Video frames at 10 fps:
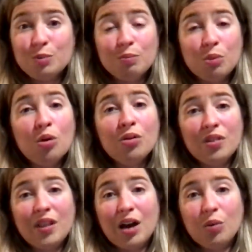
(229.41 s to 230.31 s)
But more
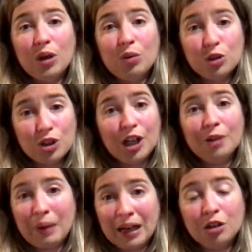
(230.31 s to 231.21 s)
than that, we would go
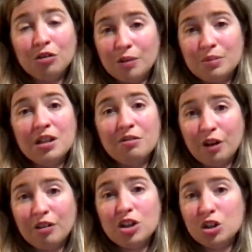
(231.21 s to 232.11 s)
bankrupt in a
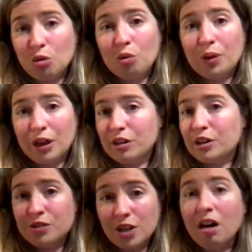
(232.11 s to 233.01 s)
very short period
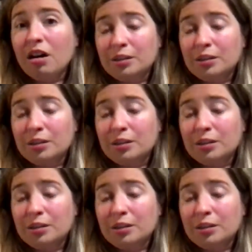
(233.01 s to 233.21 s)
of time.